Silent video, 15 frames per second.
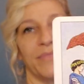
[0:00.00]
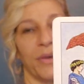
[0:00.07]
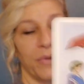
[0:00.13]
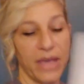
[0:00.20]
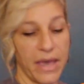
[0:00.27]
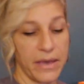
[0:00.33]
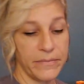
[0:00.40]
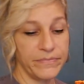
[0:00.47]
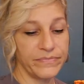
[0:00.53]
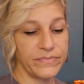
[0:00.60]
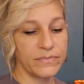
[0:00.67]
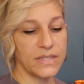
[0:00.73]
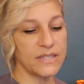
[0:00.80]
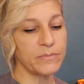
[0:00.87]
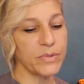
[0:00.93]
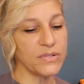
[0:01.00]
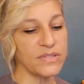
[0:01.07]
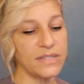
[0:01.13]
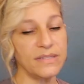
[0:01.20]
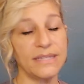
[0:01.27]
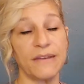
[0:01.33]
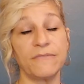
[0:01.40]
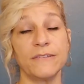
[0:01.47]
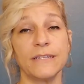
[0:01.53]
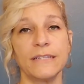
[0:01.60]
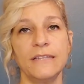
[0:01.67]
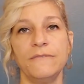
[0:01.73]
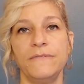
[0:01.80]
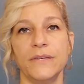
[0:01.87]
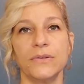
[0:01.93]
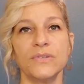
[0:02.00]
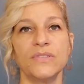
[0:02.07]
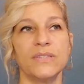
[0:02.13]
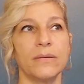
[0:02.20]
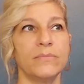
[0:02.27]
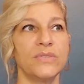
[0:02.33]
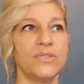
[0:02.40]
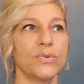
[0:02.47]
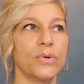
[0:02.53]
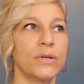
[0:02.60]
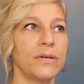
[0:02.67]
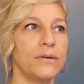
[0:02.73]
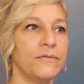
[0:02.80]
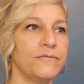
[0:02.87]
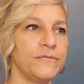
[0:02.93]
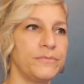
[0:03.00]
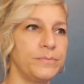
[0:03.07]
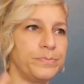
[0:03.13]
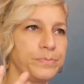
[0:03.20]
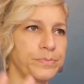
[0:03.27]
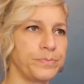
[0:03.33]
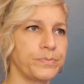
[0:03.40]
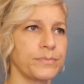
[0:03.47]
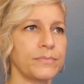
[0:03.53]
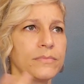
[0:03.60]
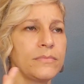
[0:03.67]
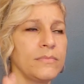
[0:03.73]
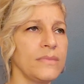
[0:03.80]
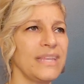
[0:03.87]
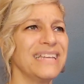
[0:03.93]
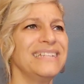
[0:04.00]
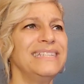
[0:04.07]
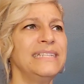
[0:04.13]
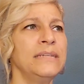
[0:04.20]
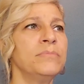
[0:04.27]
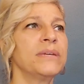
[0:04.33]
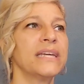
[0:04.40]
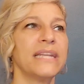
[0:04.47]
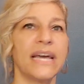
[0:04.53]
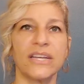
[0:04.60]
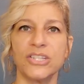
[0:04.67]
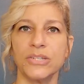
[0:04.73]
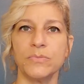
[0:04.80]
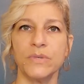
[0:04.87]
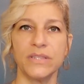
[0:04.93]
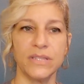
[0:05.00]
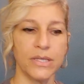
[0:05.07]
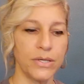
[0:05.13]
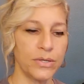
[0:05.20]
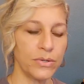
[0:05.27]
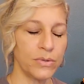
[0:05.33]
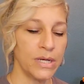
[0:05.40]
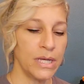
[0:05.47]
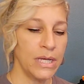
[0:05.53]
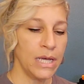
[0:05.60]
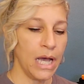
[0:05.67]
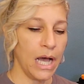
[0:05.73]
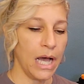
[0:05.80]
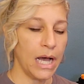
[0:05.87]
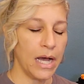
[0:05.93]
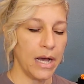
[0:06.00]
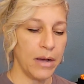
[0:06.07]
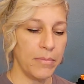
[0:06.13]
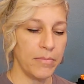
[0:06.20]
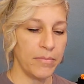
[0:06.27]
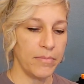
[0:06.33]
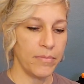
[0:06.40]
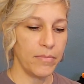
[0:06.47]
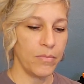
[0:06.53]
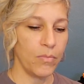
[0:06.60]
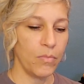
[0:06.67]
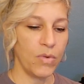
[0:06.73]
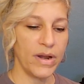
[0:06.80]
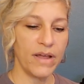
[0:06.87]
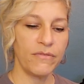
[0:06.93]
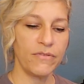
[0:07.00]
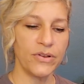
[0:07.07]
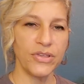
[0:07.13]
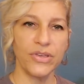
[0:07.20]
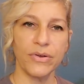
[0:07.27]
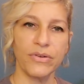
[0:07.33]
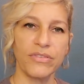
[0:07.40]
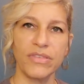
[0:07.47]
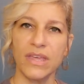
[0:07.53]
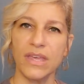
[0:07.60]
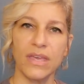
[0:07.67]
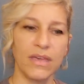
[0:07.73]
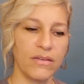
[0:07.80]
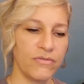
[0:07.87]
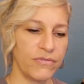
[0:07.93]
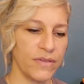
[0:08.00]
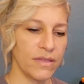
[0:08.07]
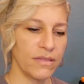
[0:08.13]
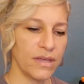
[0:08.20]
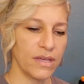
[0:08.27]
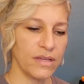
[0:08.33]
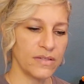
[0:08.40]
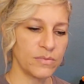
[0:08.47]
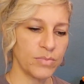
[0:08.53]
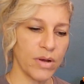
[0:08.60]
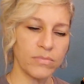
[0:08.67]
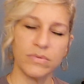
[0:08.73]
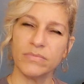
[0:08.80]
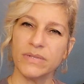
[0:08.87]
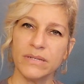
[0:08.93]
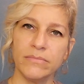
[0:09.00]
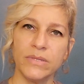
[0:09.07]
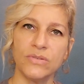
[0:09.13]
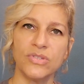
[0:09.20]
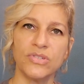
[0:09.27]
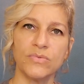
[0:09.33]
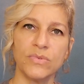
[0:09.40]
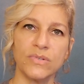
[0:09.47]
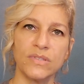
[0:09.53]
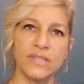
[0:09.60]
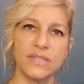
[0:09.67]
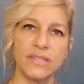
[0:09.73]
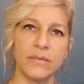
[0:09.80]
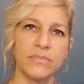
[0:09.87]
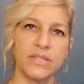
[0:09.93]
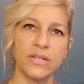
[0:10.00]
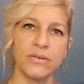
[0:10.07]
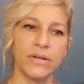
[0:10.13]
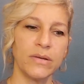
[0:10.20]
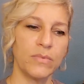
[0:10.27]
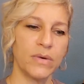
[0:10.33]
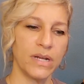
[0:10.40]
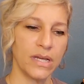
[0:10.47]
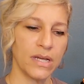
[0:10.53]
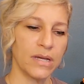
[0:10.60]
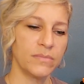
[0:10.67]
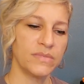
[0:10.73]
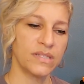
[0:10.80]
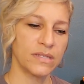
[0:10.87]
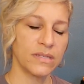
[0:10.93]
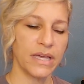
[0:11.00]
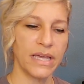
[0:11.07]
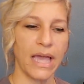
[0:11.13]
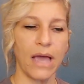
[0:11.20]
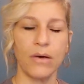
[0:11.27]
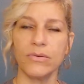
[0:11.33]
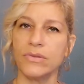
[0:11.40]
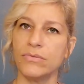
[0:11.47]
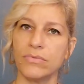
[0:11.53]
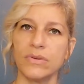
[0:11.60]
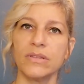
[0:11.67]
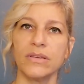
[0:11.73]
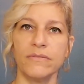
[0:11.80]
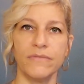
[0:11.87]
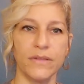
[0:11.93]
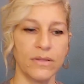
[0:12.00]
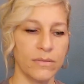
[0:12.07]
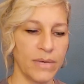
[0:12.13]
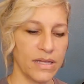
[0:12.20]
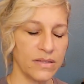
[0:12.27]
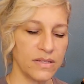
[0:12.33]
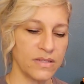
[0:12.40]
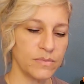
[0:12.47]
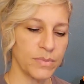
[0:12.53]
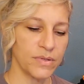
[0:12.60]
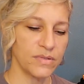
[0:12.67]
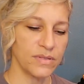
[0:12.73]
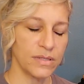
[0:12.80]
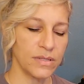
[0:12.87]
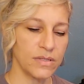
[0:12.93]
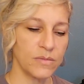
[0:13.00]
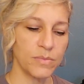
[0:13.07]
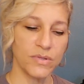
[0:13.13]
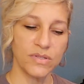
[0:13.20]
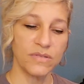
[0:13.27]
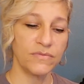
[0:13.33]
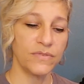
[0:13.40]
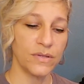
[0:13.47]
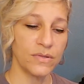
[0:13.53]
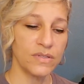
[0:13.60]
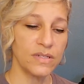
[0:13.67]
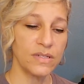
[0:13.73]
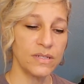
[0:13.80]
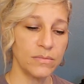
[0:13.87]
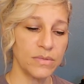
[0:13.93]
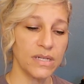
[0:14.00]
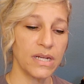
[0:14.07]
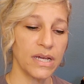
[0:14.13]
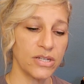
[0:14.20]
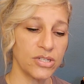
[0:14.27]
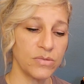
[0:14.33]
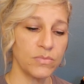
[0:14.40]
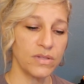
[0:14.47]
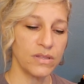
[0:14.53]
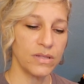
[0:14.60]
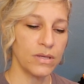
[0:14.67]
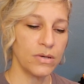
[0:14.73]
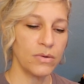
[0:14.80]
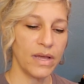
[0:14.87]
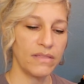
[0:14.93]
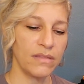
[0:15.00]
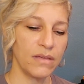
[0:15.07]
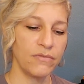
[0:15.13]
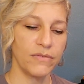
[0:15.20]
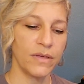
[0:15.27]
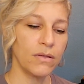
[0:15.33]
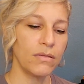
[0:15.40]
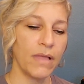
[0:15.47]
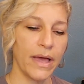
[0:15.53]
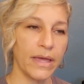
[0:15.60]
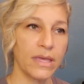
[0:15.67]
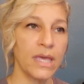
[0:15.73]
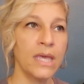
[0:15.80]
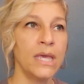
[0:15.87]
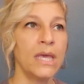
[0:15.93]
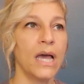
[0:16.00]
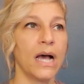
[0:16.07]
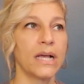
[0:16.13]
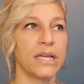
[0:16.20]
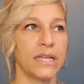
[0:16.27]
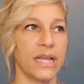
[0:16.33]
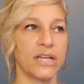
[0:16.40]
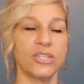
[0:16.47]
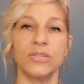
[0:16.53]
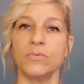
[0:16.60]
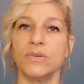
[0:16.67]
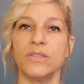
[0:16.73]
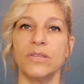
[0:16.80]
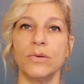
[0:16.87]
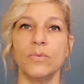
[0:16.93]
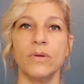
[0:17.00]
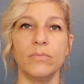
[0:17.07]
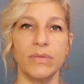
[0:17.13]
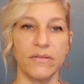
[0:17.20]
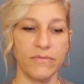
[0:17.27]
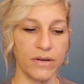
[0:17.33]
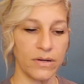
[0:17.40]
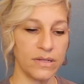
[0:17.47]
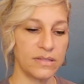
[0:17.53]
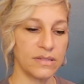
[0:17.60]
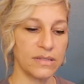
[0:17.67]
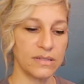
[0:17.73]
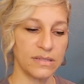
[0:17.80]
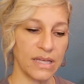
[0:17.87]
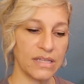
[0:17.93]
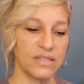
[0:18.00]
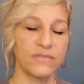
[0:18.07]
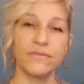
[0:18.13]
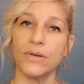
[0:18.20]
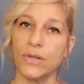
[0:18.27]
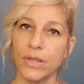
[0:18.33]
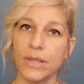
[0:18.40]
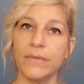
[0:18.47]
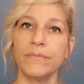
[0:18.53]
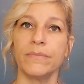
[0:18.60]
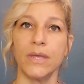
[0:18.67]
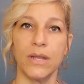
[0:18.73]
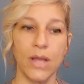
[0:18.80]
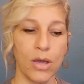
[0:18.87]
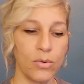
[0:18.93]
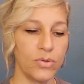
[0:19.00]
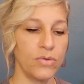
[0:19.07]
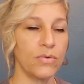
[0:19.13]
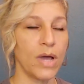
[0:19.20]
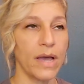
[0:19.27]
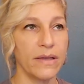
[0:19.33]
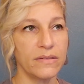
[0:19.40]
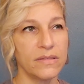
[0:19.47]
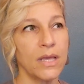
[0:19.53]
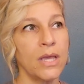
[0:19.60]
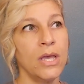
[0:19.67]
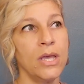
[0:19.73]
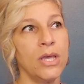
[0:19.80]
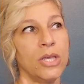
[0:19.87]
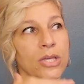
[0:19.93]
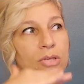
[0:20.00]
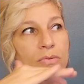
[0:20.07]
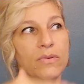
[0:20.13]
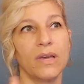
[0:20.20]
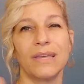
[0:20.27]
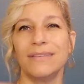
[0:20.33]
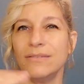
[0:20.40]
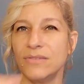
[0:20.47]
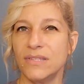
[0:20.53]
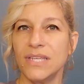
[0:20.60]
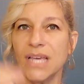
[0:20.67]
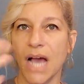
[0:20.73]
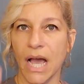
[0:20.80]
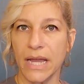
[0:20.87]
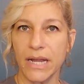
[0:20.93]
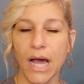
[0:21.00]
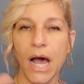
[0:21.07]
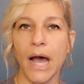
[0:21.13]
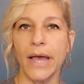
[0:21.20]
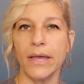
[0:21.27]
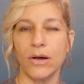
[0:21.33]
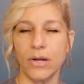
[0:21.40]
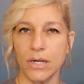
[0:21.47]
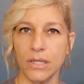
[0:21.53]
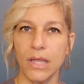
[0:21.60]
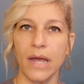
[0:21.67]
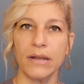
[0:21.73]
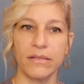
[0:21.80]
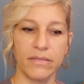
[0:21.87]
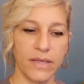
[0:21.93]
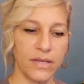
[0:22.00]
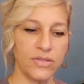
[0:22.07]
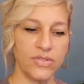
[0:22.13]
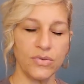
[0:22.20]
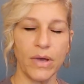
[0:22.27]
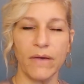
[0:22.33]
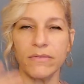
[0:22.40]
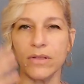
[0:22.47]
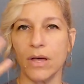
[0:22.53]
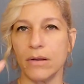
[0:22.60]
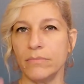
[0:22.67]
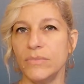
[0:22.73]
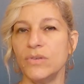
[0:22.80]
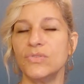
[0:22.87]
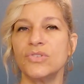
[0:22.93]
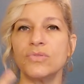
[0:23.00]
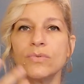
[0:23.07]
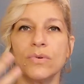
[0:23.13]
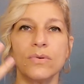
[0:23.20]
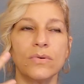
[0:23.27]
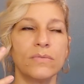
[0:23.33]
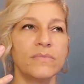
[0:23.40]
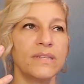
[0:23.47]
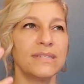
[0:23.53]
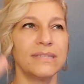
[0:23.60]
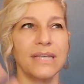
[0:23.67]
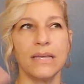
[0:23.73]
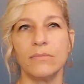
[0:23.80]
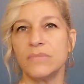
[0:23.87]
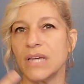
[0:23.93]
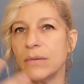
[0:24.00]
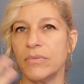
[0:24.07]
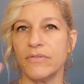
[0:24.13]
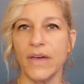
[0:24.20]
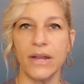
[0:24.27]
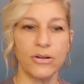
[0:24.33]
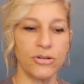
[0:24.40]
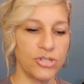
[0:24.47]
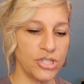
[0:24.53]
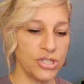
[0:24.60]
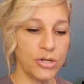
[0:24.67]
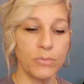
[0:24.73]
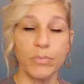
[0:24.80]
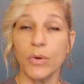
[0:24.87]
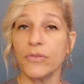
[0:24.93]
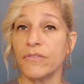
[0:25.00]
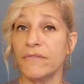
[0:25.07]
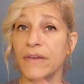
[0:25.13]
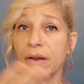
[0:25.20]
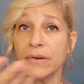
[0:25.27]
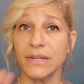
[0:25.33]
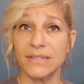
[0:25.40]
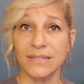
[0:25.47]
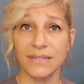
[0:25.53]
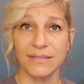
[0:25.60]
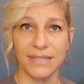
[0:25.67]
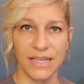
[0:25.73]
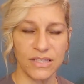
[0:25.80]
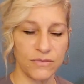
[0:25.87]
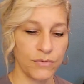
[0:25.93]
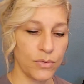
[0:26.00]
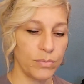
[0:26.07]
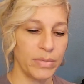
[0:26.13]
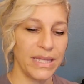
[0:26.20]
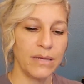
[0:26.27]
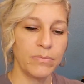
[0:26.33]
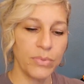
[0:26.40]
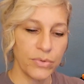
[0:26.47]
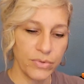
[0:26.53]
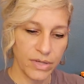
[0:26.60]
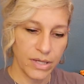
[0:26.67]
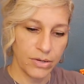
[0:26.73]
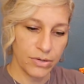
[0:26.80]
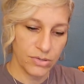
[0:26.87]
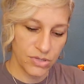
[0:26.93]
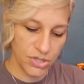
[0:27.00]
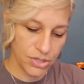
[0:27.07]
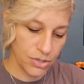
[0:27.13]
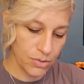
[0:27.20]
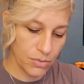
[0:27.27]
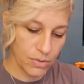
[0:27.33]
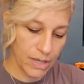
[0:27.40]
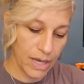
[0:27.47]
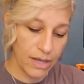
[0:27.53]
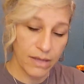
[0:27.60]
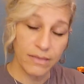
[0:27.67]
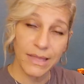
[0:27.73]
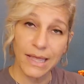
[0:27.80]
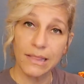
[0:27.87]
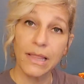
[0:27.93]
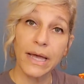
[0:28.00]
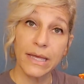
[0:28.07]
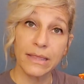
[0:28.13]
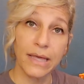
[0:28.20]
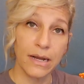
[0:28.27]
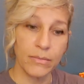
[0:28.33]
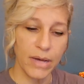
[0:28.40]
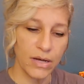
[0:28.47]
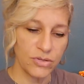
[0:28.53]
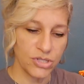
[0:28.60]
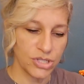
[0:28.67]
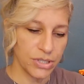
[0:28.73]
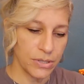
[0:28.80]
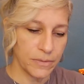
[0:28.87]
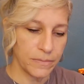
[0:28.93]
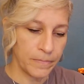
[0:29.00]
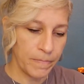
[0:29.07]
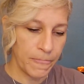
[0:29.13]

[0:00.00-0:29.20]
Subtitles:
Okay. This person definitely feels some sort of deep connection with you. Whatever you're thinking and feeling is probably mutual to some degree when it comes to like how you really feel about this person. This person feels a deep connection with you, and they feel like a connection with you would be very successful. You know, you guys, you see eye to eye on a lot of things. You have a lot of mutual, the same type of energy. You're both very successful people here too, okay? And they like that about you.